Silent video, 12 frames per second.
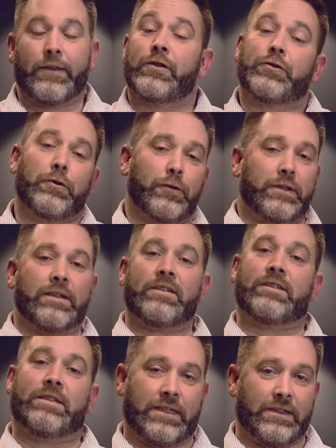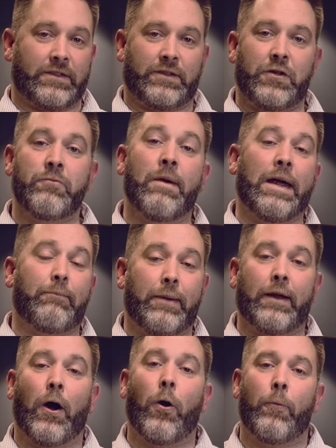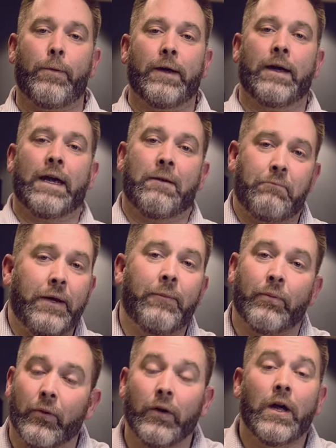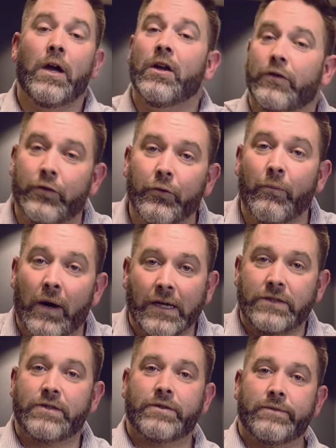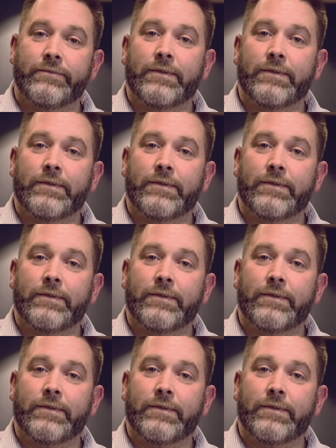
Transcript: All right, the truth is this. You may be hoping in people too much.